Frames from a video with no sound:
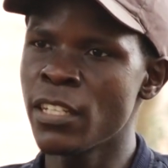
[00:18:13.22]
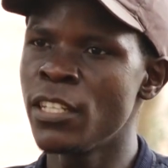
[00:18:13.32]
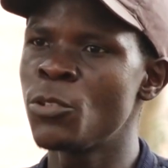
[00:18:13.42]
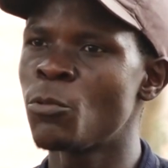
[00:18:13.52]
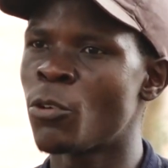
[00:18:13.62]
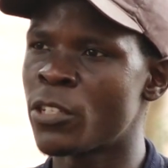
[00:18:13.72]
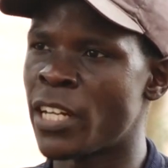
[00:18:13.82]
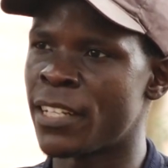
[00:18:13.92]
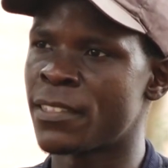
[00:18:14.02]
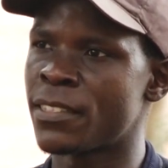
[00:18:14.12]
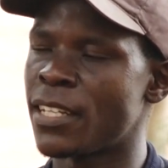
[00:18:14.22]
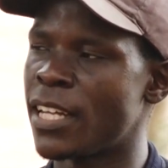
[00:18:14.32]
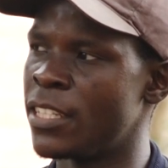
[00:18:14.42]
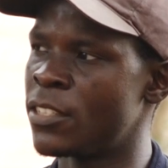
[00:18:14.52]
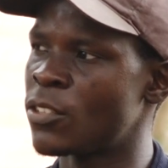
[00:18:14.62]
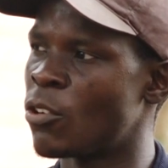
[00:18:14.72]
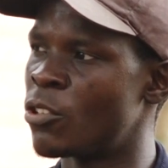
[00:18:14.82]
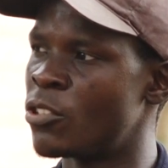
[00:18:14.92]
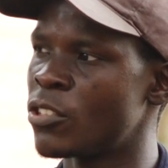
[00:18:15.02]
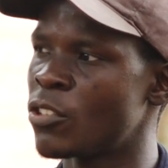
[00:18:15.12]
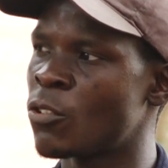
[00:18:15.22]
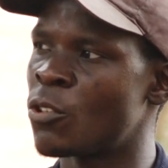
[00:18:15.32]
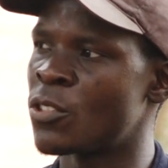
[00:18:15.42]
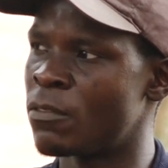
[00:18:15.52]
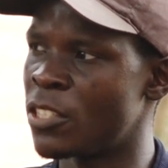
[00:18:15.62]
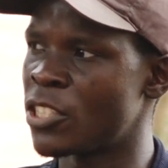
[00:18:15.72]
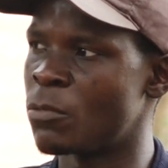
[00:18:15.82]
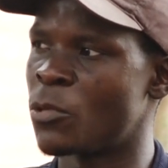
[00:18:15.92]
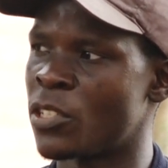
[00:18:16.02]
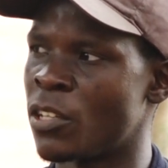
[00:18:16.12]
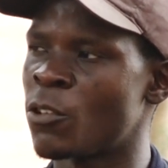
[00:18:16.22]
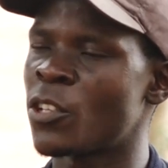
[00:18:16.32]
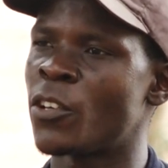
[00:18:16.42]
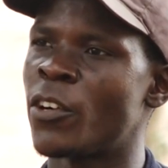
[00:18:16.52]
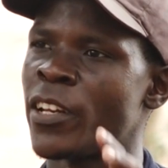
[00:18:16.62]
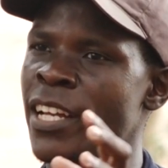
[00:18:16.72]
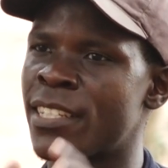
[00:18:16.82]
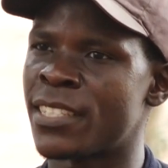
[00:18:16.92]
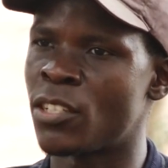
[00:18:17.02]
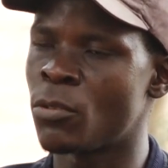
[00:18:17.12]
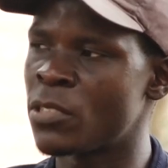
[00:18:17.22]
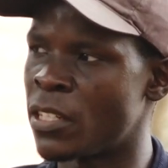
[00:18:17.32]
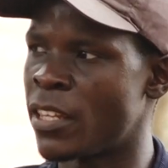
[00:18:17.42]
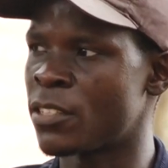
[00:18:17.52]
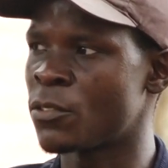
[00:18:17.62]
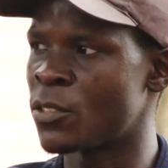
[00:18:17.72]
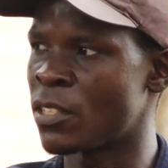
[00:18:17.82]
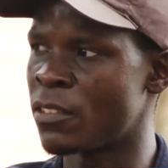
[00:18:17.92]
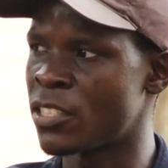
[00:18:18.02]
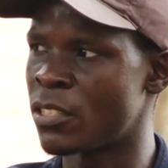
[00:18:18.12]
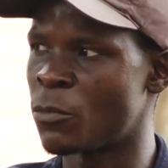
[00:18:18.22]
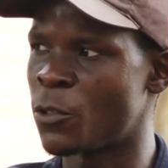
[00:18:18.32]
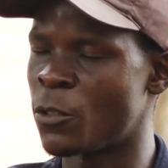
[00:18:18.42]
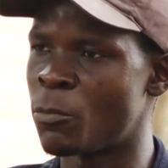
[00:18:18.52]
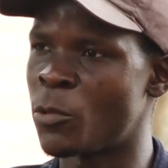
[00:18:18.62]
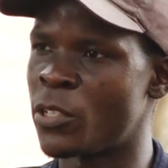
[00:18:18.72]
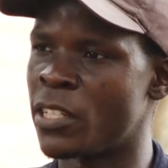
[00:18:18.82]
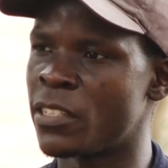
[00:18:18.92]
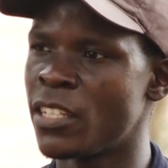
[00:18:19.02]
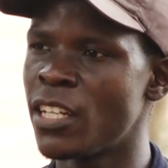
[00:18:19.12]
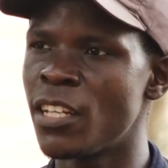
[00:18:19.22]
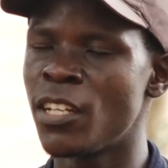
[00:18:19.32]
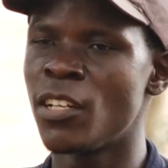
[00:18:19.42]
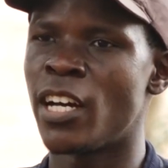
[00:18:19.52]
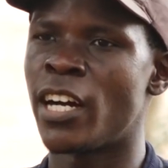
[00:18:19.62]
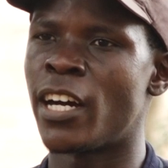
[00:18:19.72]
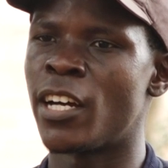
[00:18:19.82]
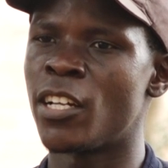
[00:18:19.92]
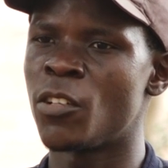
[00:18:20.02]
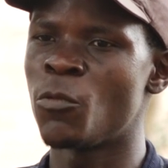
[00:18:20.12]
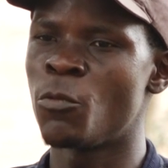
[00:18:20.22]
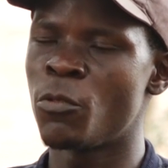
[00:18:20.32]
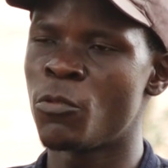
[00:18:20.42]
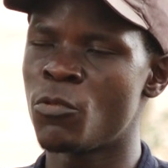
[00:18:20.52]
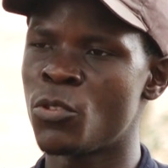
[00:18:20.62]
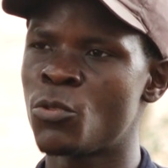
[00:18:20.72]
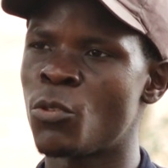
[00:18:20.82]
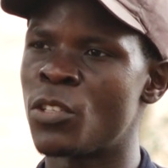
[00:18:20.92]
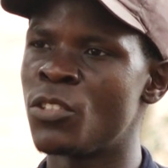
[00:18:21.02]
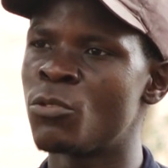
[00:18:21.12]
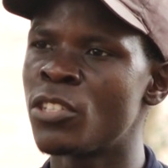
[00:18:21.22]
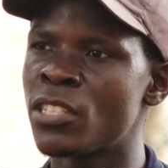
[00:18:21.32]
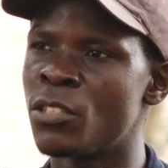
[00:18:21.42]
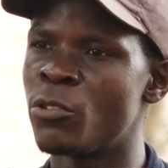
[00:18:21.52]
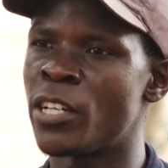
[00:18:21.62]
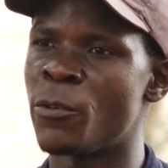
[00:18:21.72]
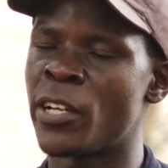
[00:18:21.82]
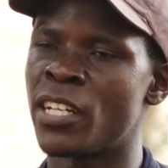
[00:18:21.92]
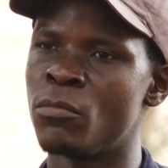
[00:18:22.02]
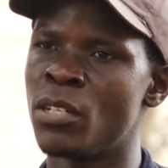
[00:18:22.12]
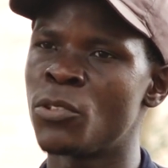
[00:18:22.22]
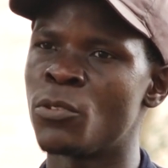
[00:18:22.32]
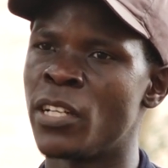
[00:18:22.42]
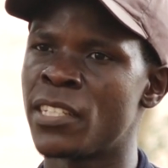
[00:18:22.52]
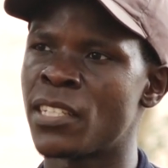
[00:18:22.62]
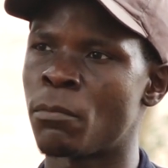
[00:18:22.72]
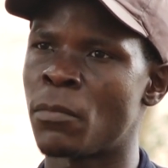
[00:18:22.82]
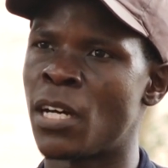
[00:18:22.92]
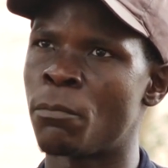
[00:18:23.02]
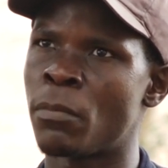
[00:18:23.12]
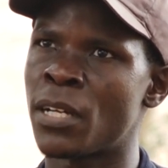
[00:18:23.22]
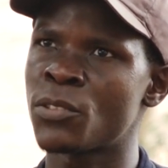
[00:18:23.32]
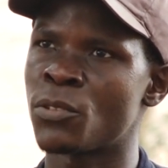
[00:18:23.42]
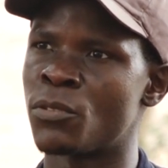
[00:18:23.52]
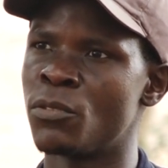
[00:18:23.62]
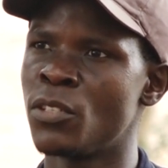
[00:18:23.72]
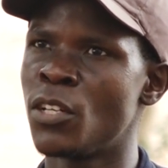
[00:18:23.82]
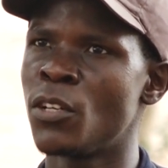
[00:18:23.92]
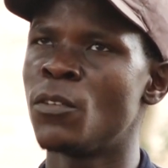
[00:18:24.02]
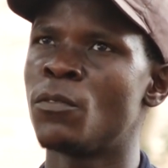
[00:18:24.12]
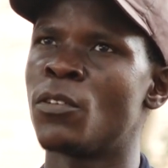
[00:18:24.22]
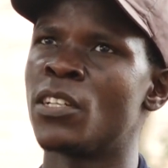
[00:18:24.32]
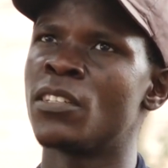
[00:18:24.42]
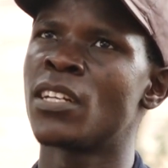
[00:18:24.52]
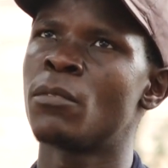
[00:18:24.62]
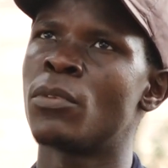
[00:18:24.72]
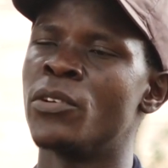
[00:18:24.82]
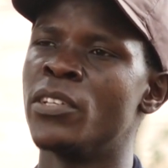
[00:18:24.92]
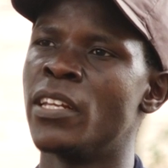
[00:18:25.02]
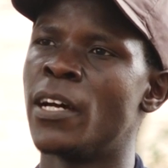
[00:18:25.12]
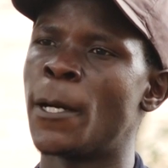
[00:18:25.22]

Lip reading: Each ward has its own conservation model. All has adopted that conservation model to a situation where we can be able to get a person, for example, in